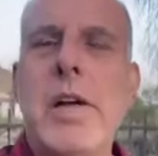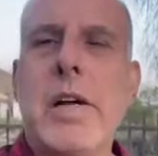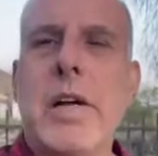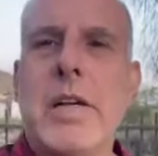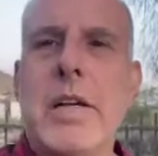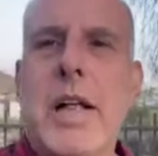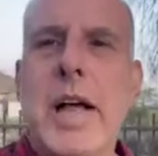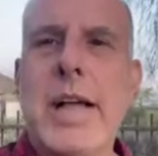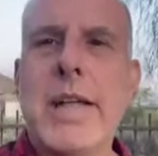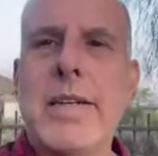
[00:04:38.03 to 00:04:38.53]

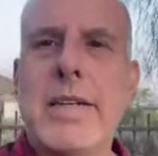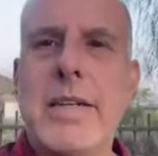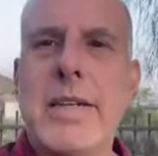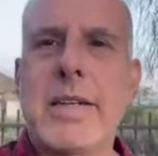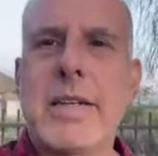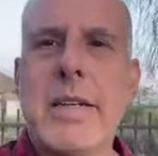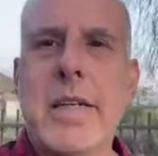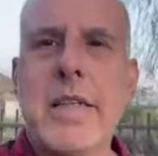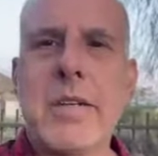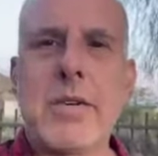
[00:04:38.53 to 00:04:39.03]
clients to
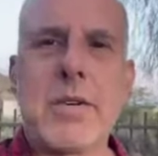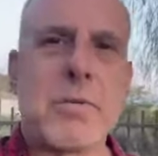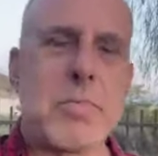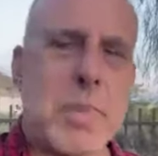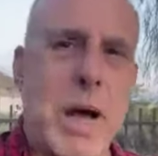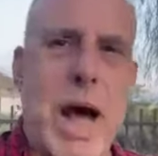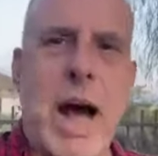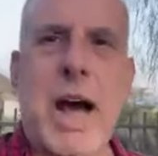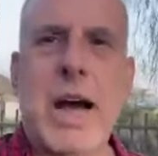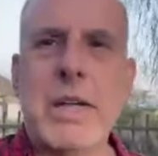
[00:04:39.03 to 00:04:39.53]
see that you're
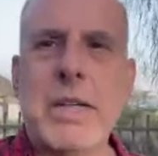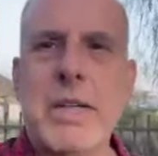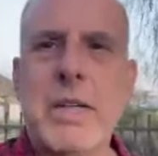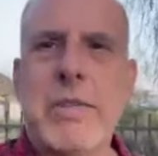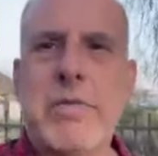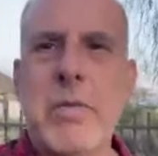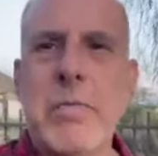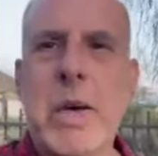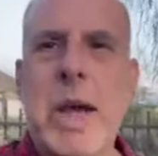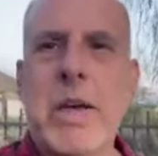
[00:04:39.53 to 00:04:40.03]

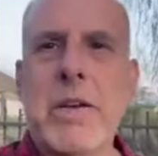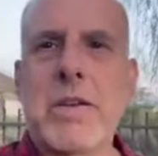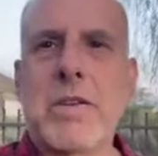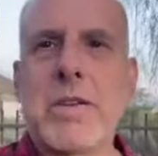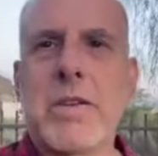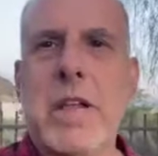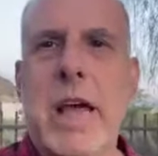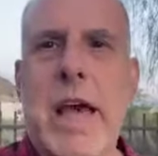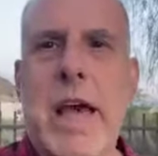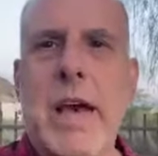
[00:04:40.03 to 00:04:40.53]
positive about your
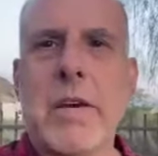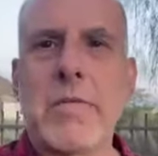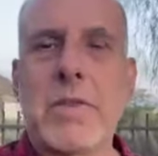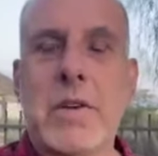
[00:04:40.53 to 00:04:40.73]
staff,